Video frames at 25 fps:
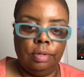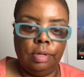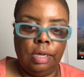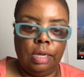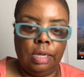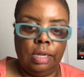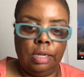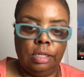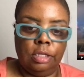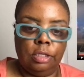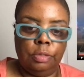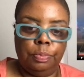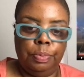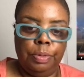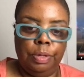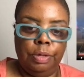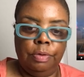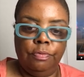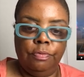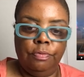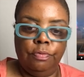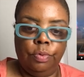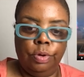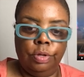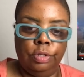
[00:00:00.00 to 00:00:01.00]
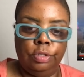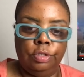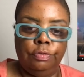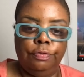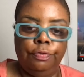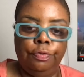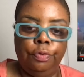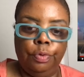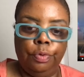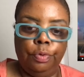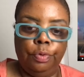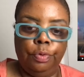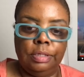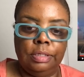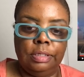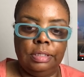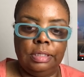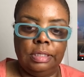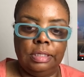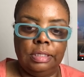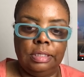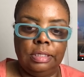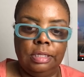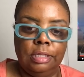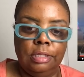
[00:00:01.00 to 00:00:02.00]
And it's being voiced, for
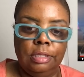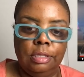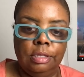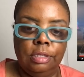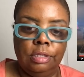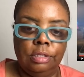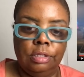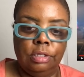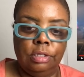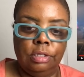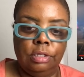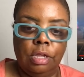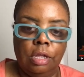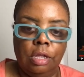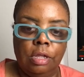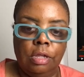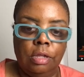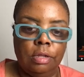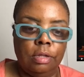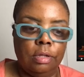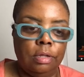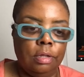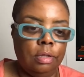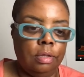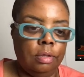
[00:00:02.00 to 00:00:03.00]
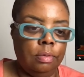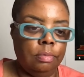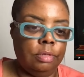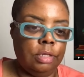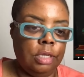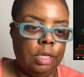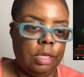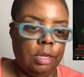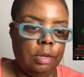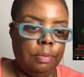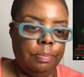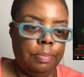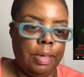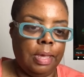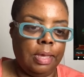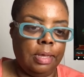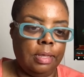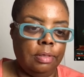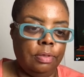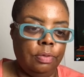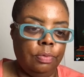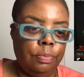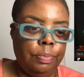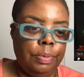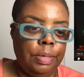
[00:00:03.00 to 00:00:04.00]
instance, in this song. Taking it back
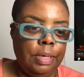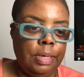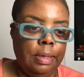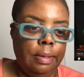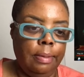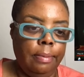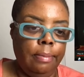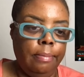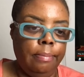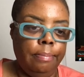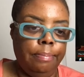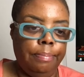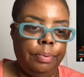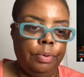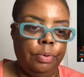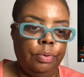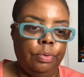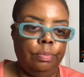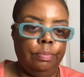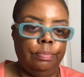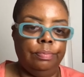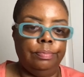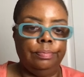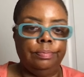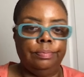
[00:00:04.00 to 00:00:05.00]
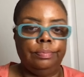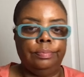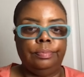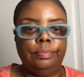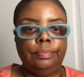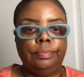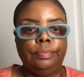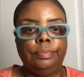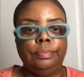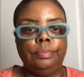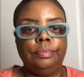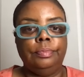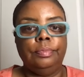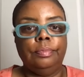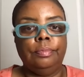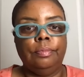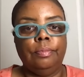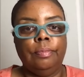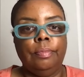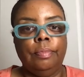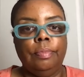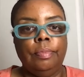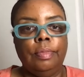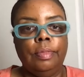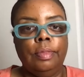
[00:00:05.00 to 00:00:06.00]
a little bit. Is it tough while you tweet from an
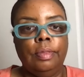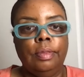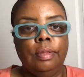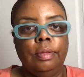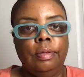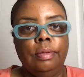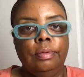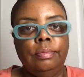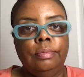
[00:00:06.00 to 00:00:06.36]
iPhone